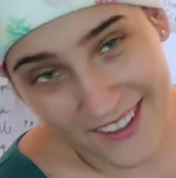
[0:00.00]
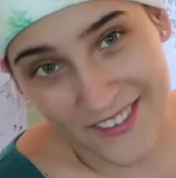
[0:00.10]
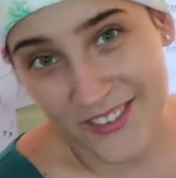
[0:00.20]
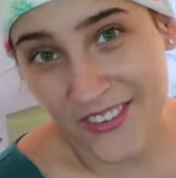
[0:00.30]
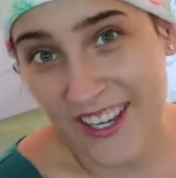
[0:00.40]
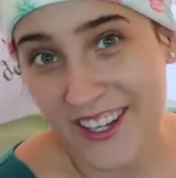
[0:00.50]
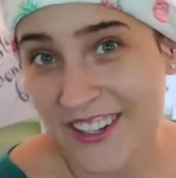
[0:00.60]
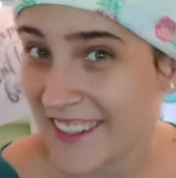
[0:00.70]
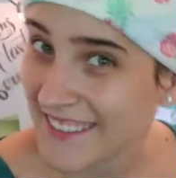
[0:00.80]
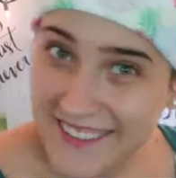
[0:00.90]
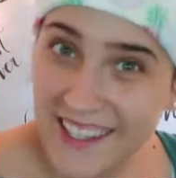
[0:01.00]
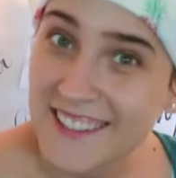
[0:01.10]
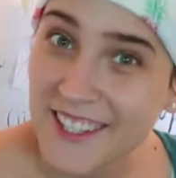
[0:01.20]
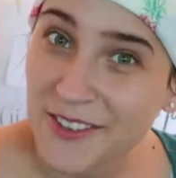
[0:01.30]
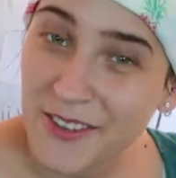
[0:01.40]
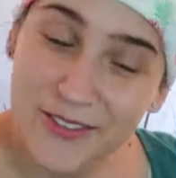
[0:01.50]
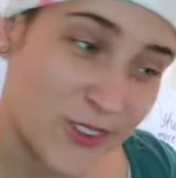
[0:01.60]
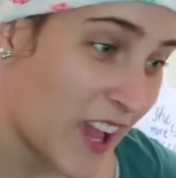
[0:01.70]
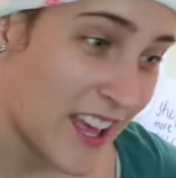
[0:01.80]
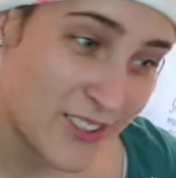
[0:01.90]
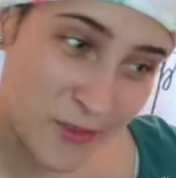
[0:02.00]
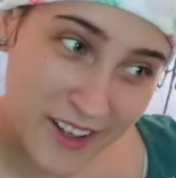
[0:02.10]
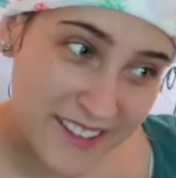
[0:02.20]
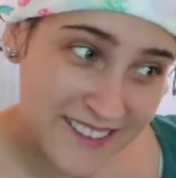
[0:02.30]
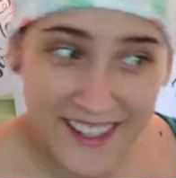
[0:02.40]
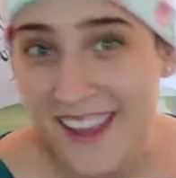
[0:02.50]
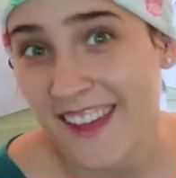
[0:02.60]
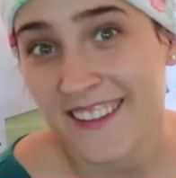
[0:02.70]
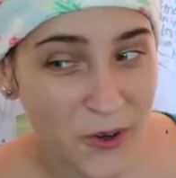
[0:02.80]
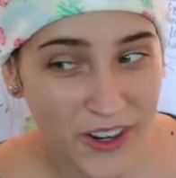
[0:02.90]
gives me a good incentive if you guys want to see it.